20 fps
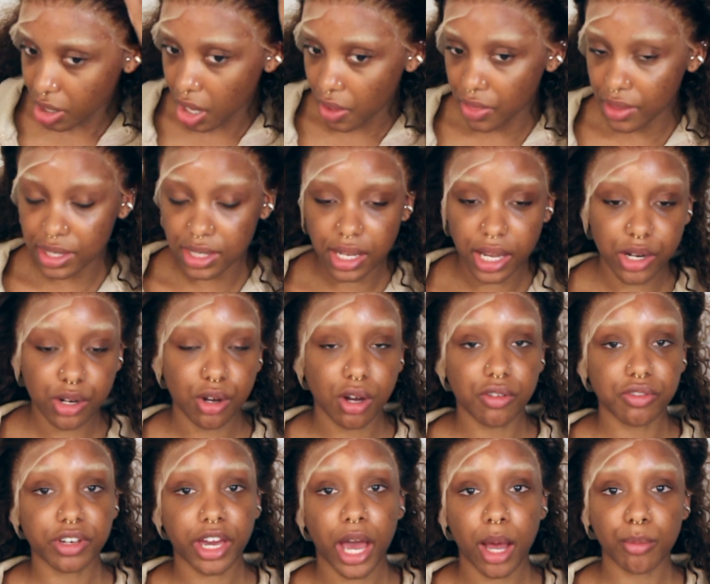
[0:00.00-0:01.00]
other side
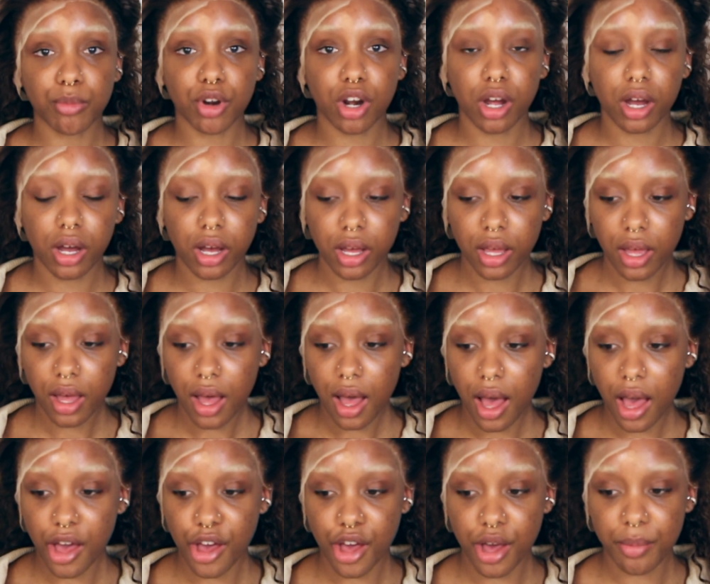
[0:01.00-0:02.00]
off camera,
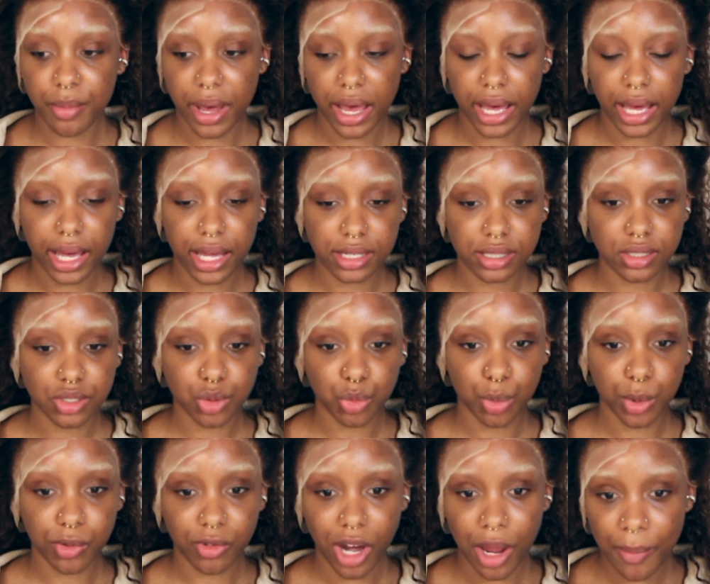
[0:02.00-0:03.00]
and we'll
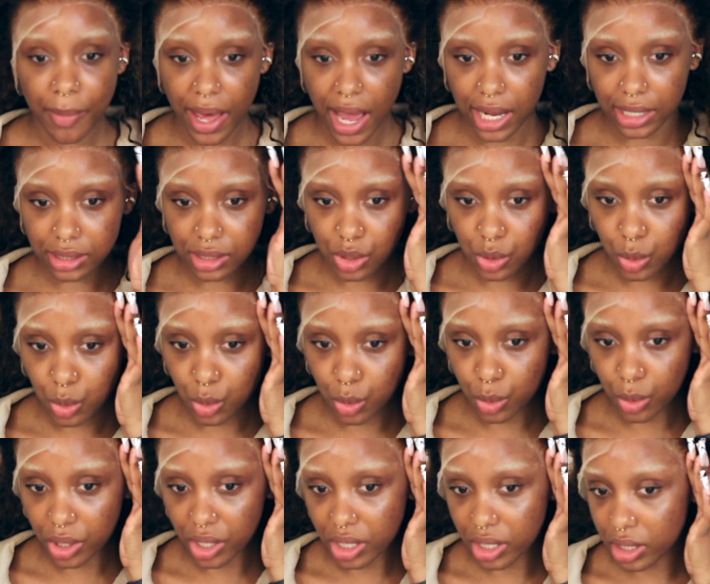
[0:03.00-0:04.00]
be right back
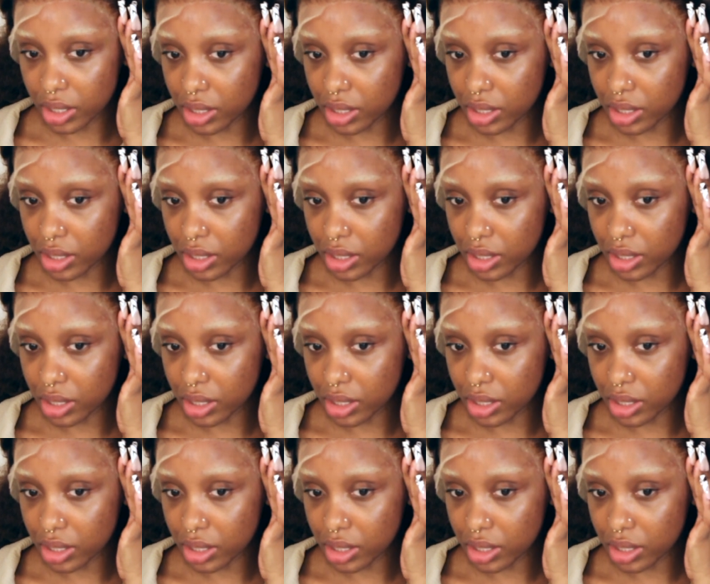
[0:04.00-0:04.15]
to